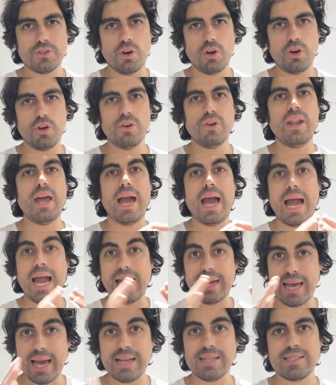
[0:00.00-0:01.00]
on
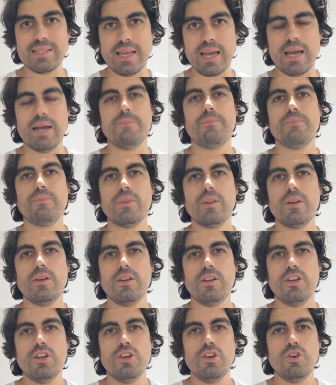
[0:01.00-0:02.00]
an asset,
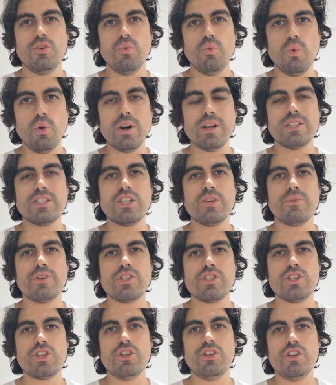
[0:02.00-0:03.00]
what is the
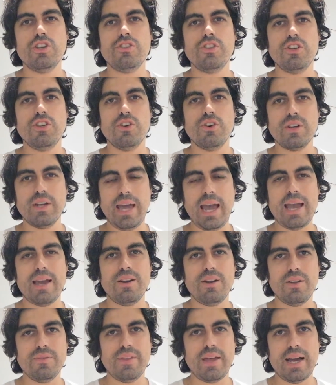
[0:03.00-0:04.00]
return that you're getting
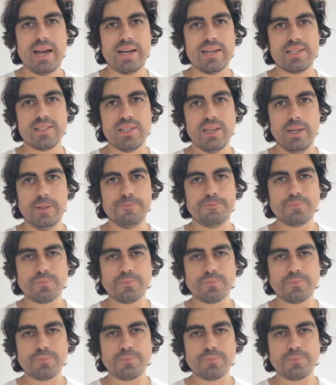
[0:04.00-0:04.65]
on that asset?